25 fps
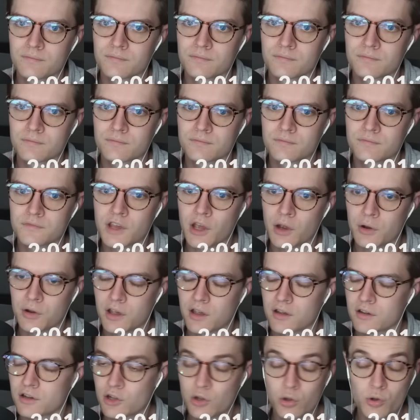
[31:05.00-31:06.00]
with the water in
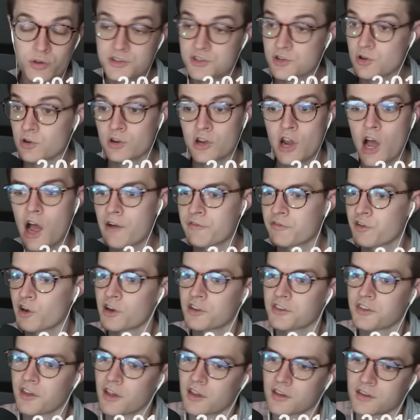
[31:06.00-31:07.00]
the movies and the
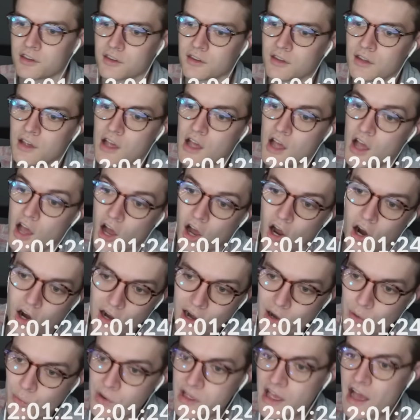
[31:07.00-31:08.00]
anime and Gen 2.
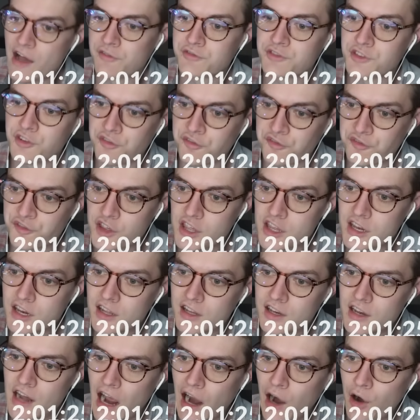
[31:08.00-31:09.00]
But nope,
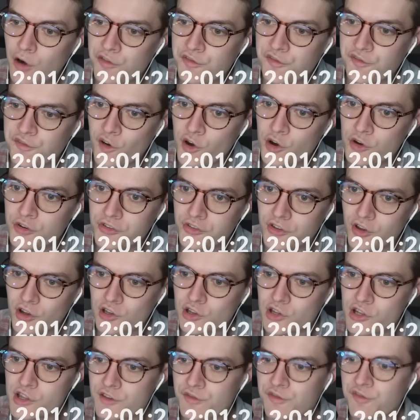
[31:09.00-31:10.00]
it's flying
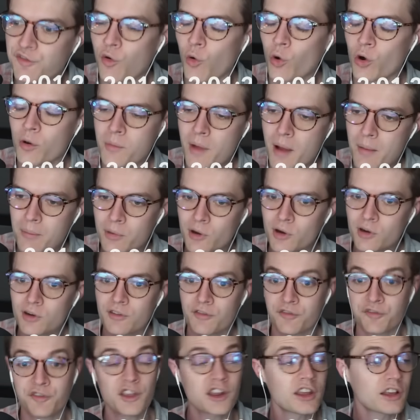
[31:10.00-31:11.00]
psychic type.
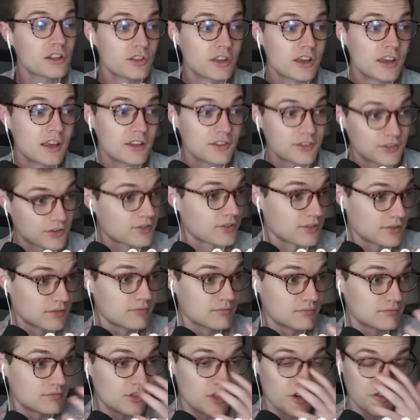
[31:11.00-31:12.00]
Anyway, I won the fight
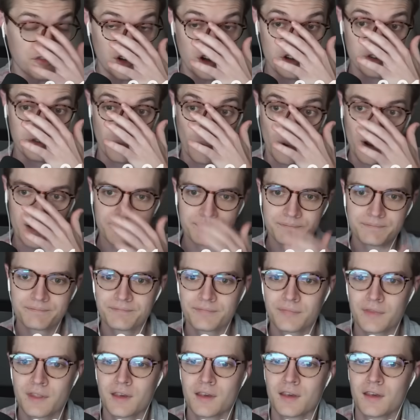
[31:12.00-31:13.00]
and we cleared our first
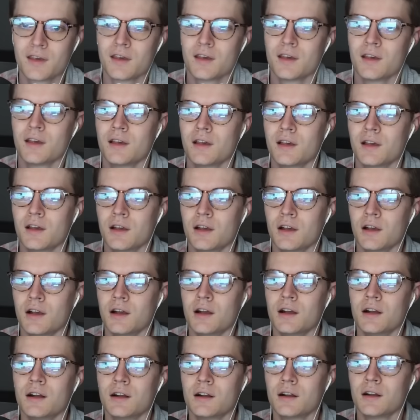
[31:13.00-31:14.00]
Elite Four member.
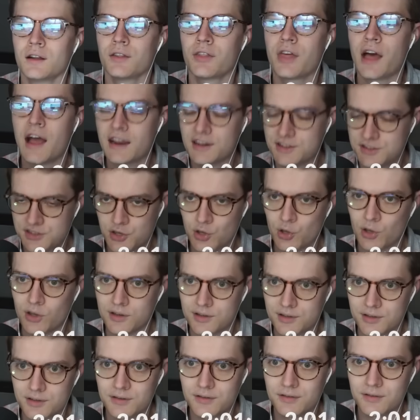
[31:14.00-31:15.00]
And then almost
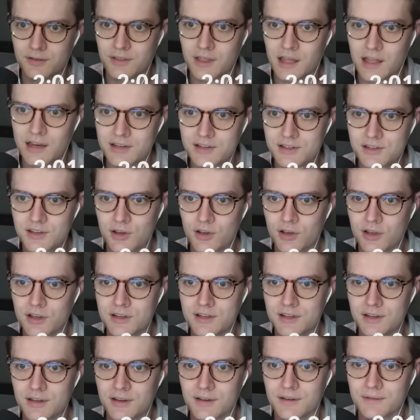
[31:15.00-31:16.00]
immediately
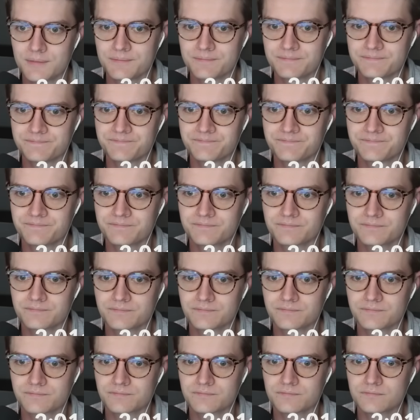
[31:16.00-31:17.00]
afterwards, something
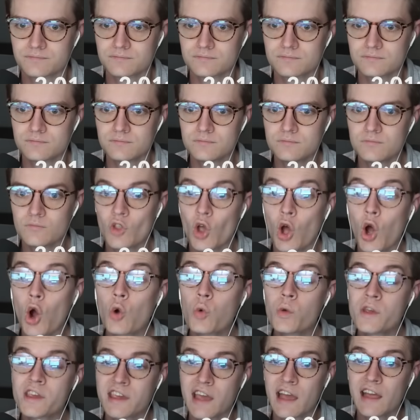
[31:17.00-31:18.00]
truly wonderful
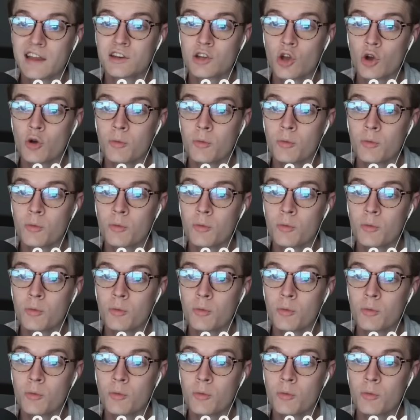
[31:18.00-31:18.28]
happened.